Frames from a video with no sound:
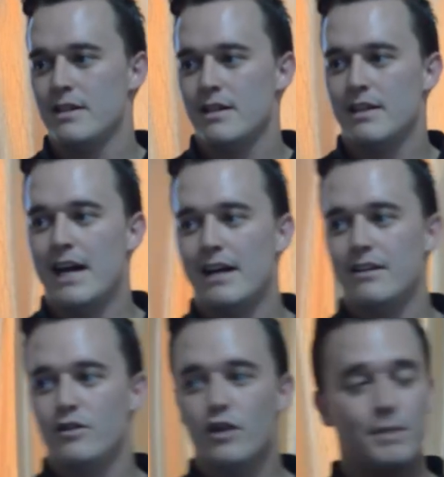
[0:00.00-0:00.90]
That
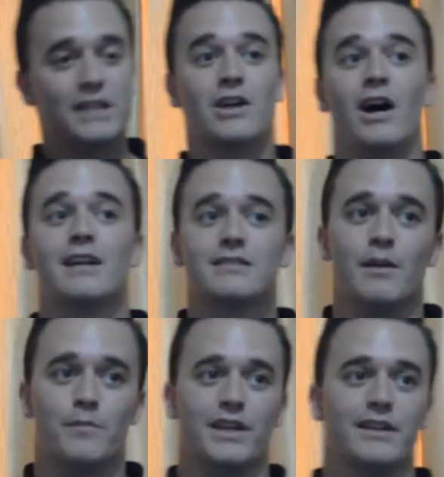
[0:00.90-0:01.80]
you could be taught
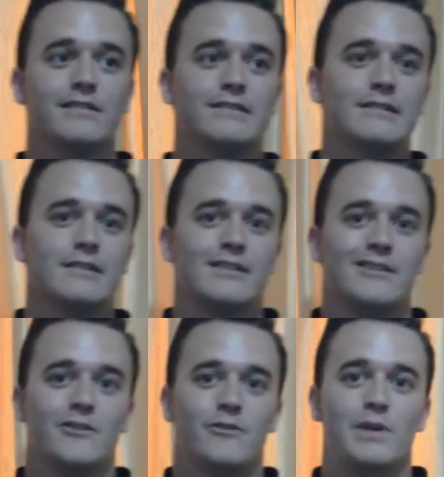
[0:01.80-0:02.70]
something,
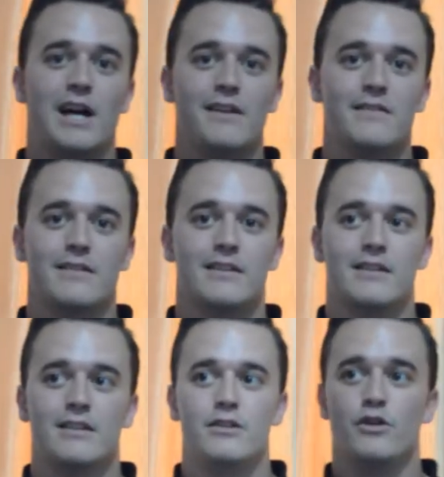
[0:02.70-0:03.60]
right?
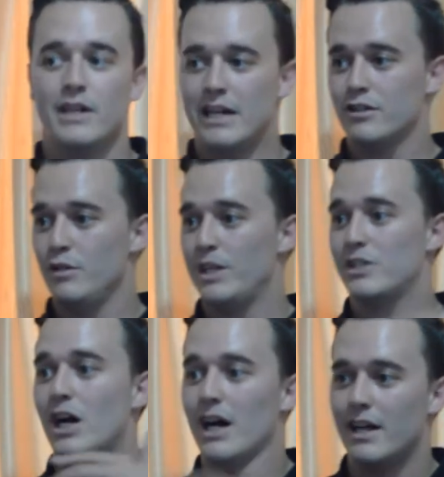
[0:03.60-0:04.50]
You can actually be
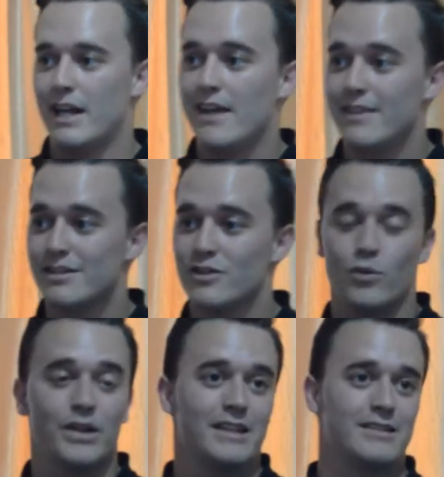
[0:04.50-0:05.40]
taught, hey, this is
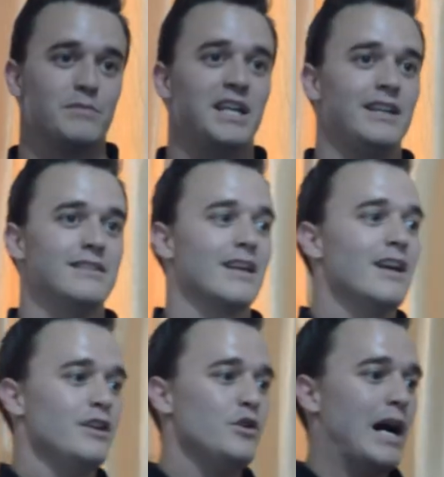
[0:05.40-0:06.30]
what this means.
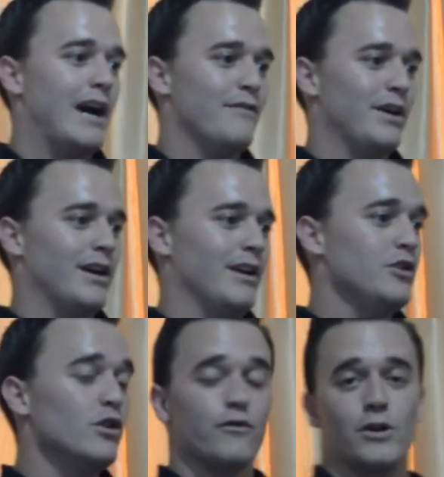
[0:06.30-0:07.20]
You have a, a
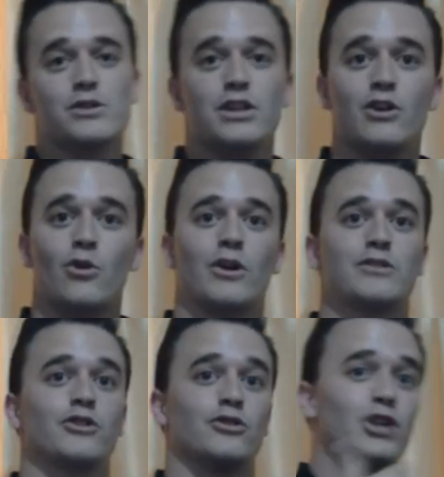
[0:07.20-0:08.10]
university
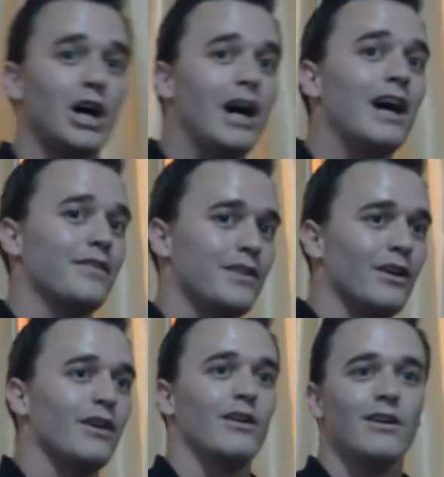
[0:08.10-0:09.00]
course, you're taught
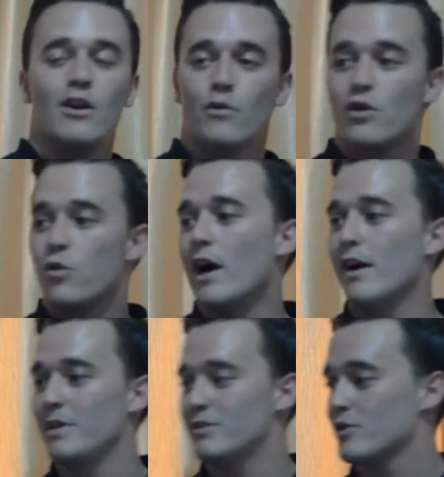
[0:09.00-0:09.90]
the
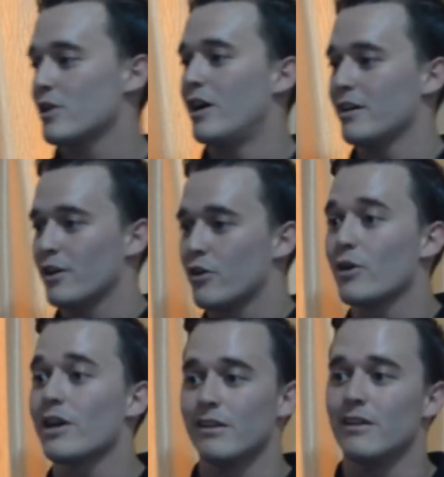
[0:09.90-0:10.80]
requirements, you're taught the
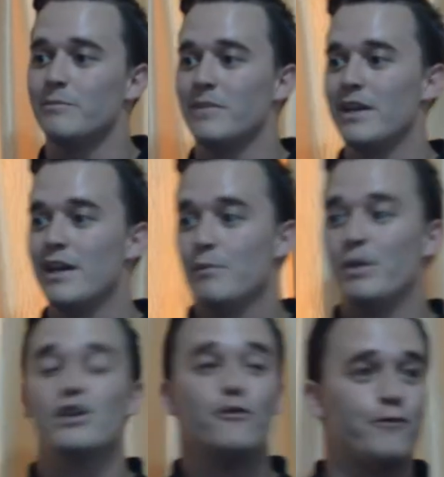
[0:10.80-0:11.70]
curriculum,
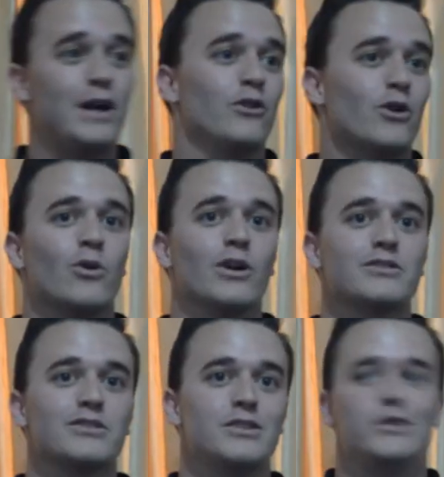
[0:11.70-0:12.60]
but you fail the
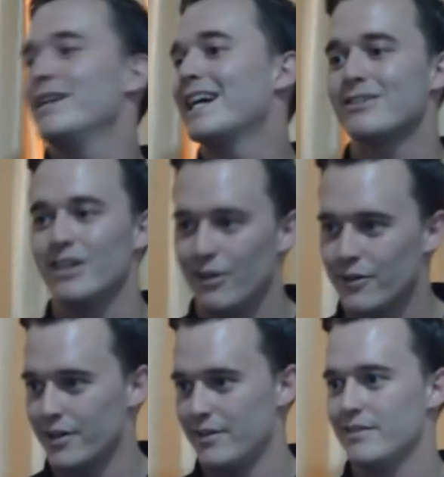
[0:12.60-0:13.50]
course, you didn't actually learn it.